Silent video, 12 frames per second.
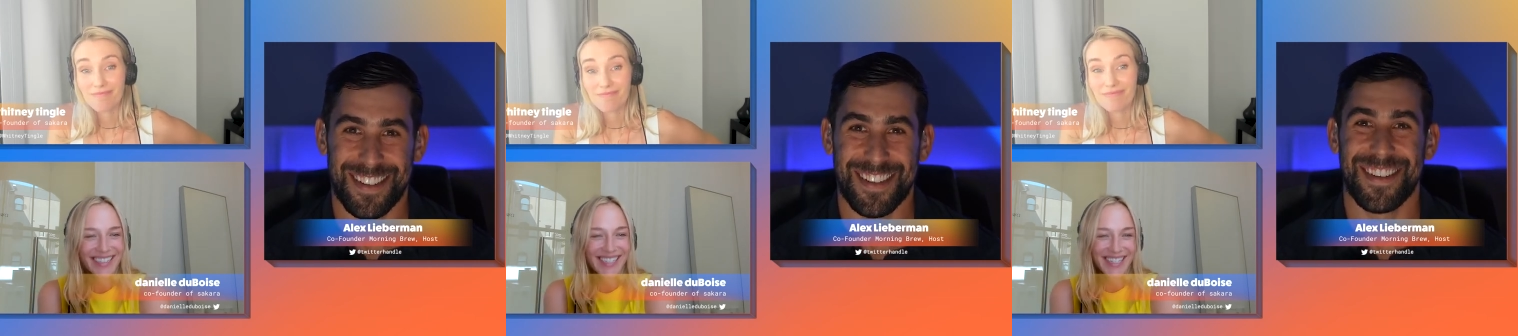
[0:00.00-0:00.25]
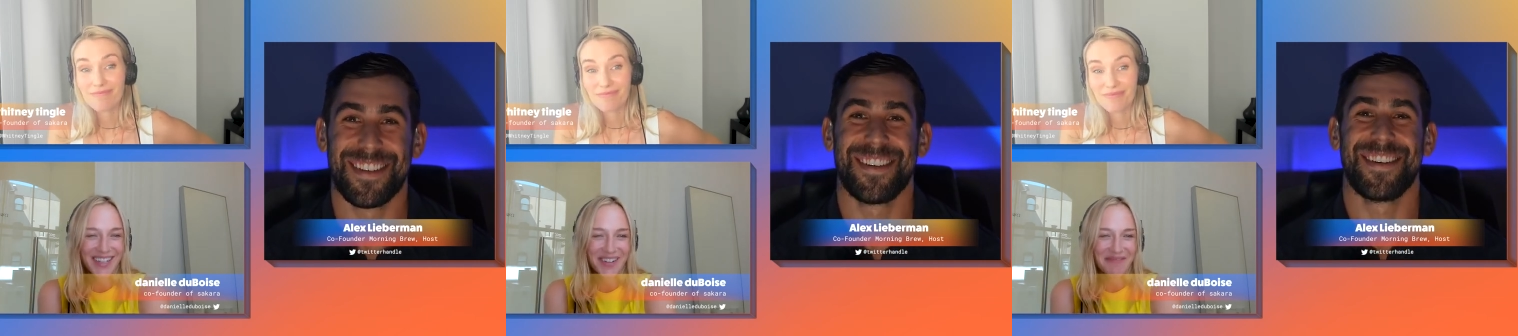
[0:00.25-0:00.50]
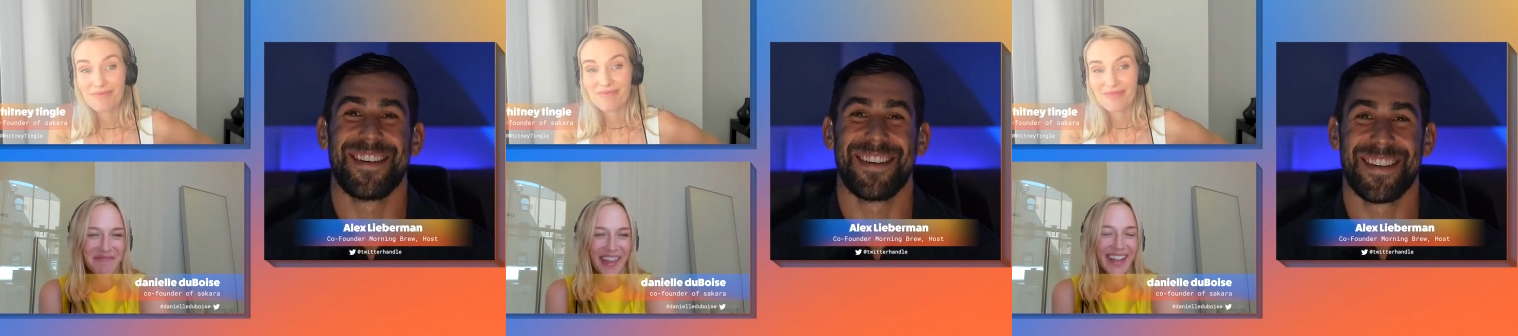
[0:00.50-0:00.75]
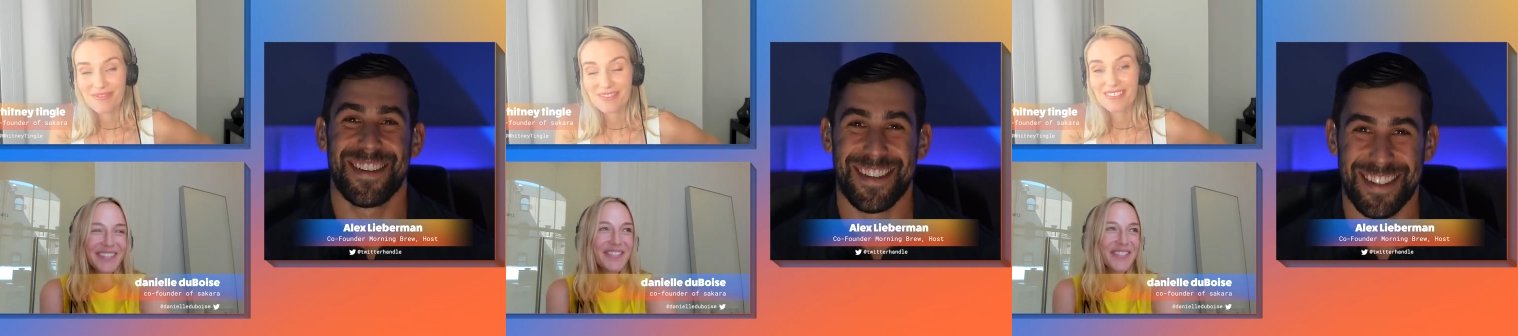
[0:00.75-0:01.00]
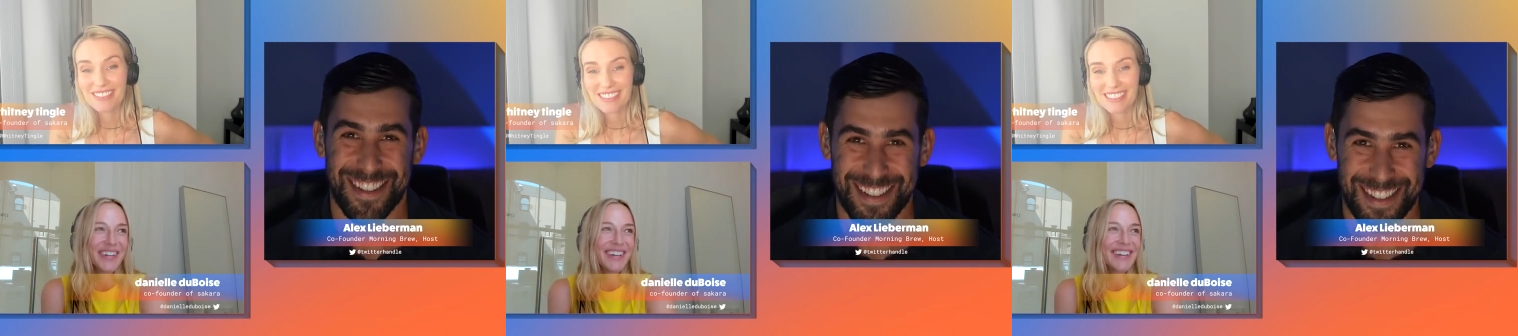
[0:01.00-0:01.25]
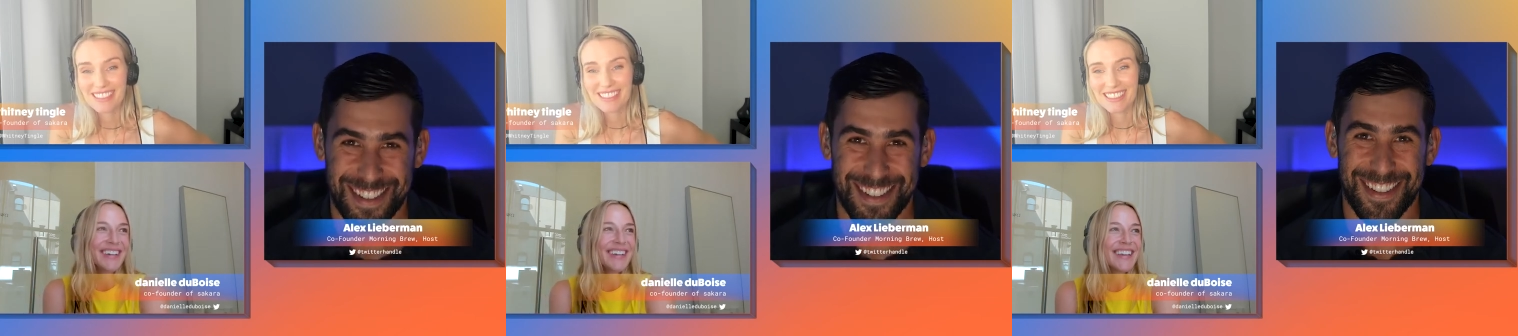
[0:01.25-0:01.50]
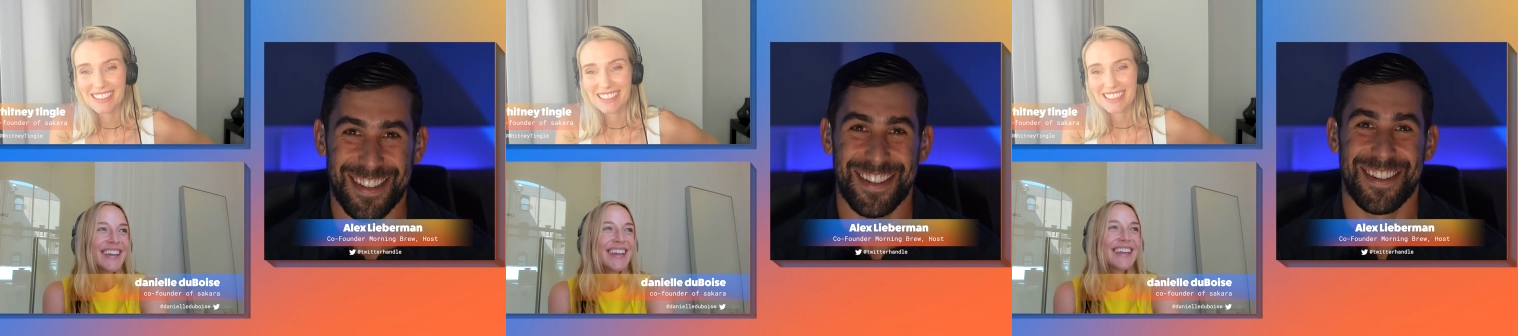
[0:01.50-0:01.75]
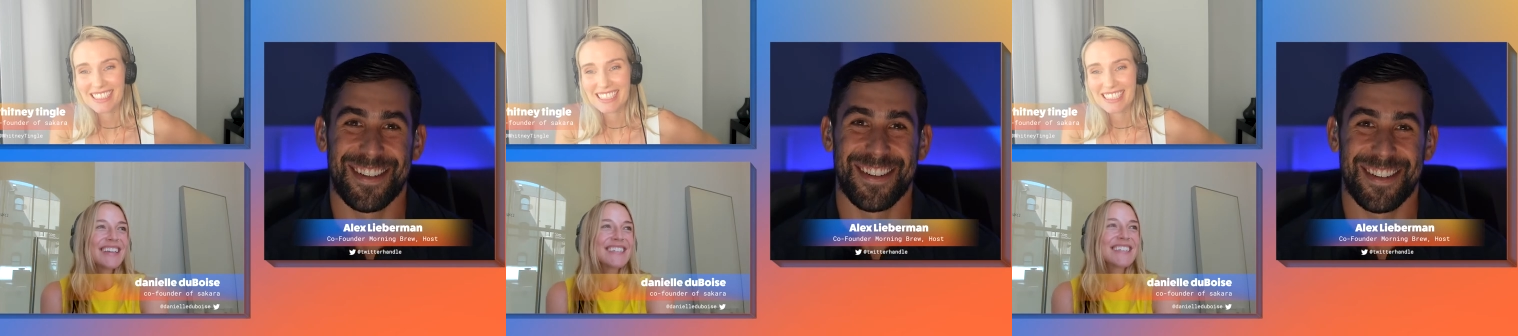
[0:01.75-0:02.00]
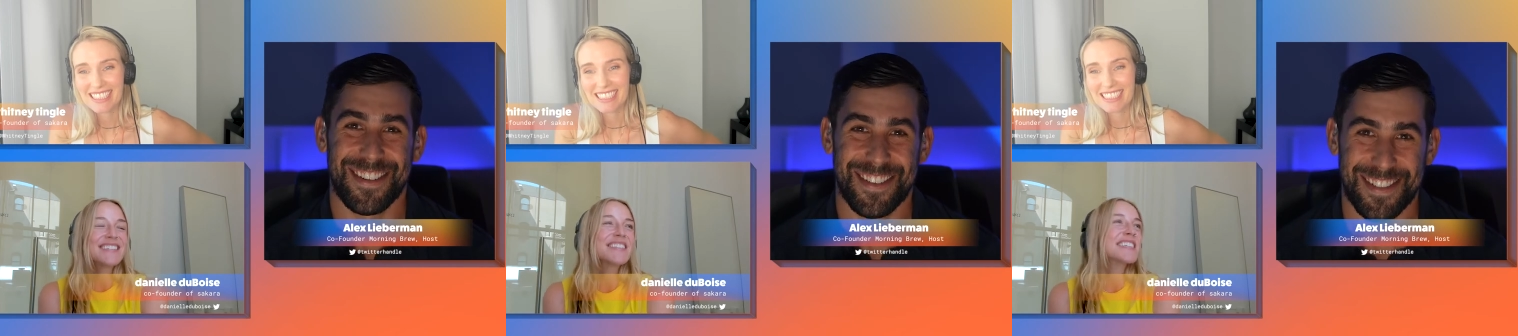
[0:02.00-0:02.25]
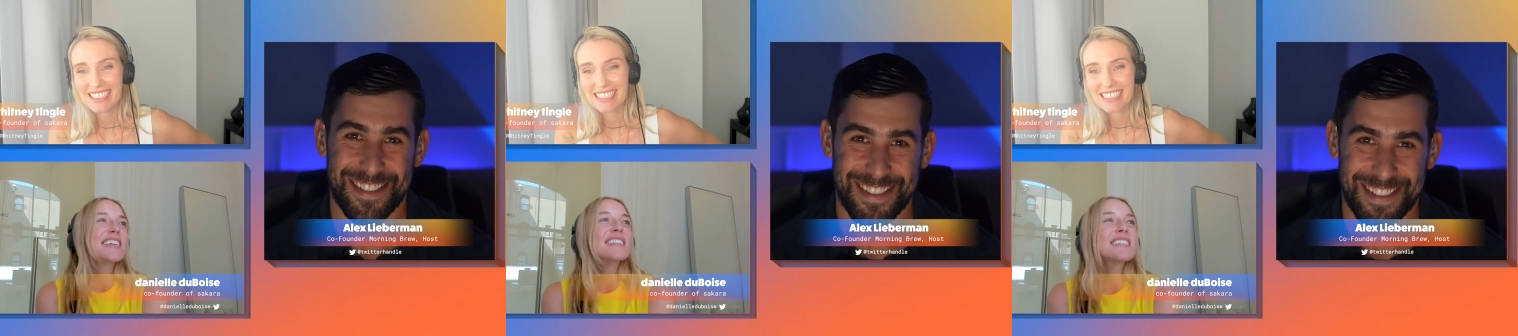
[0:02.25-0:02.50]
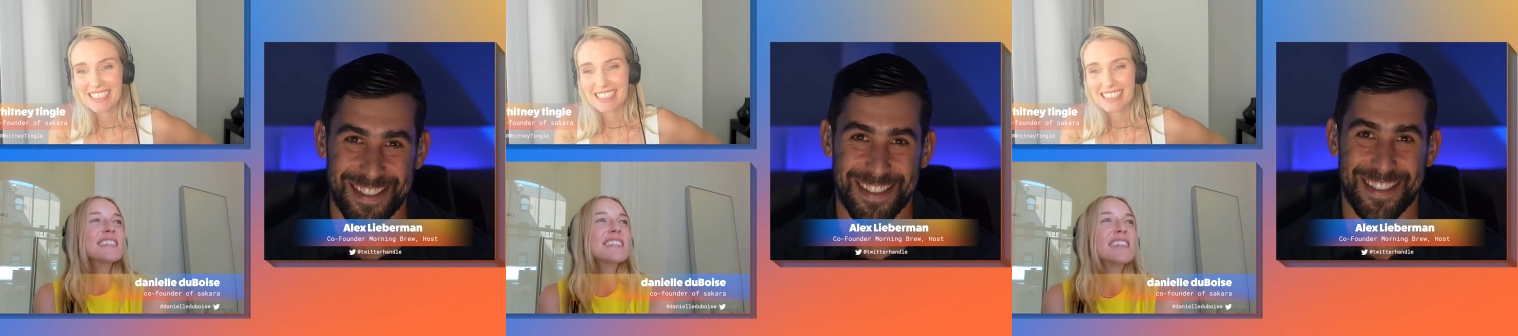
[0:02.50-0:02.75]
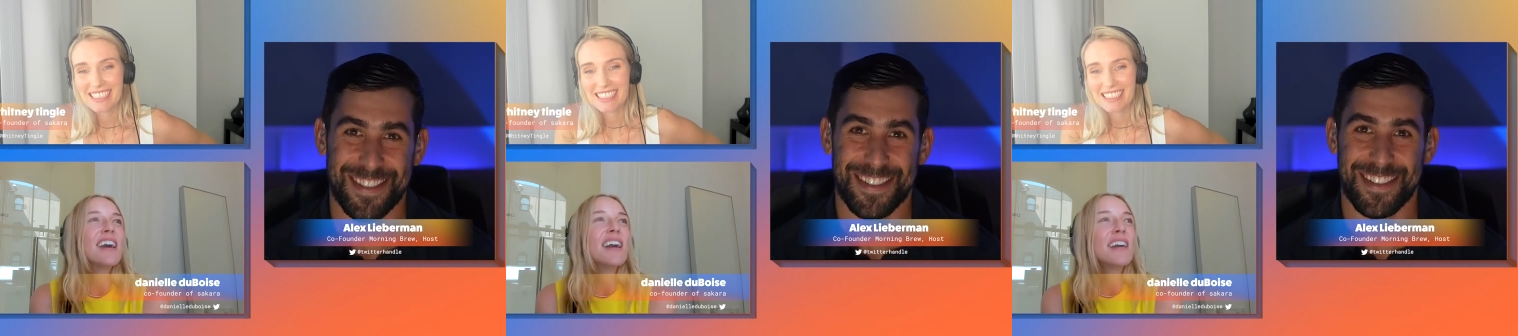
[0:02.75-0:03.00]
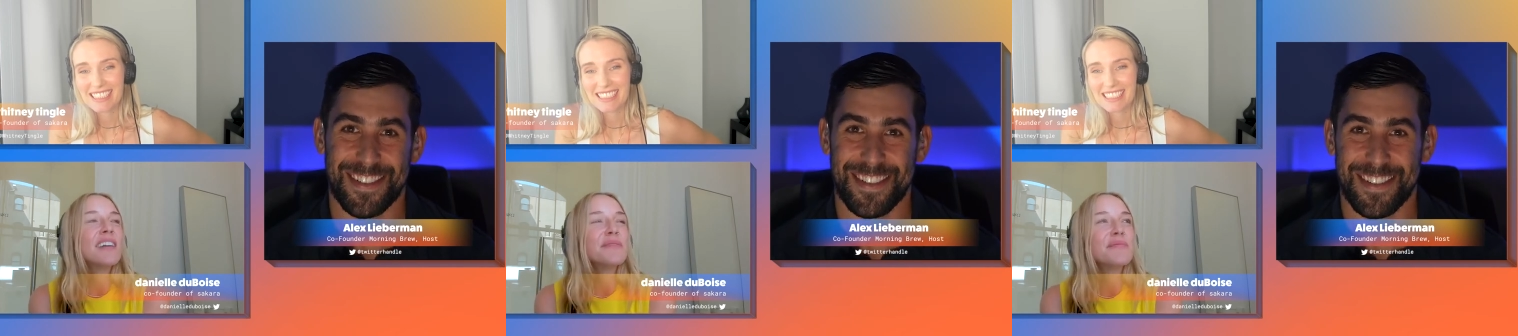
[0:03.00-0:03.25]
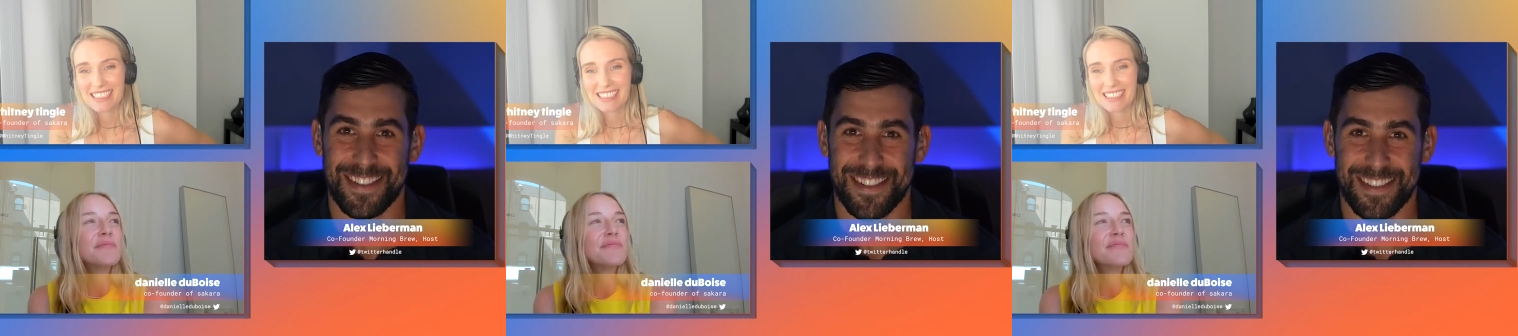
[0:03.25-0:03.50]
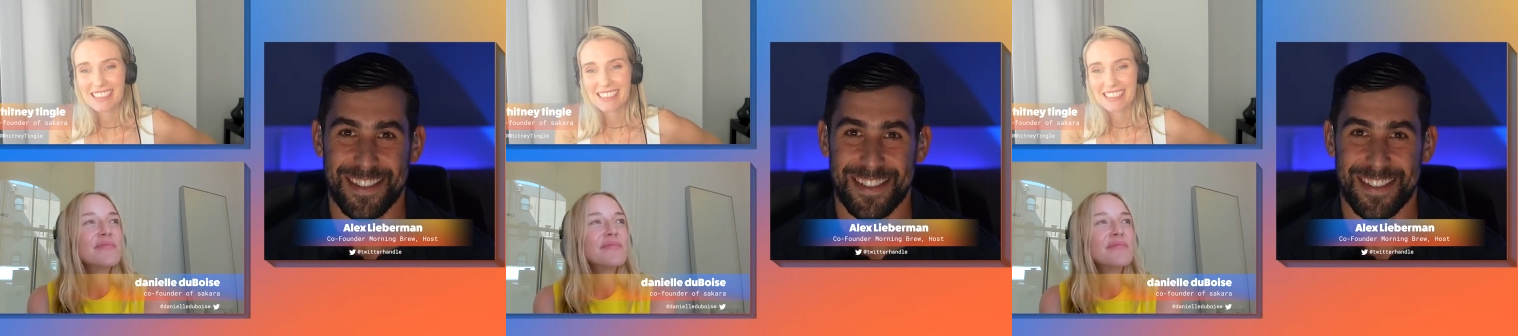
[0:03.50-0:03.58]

Speaker 1: it's so painful, is you just. Um,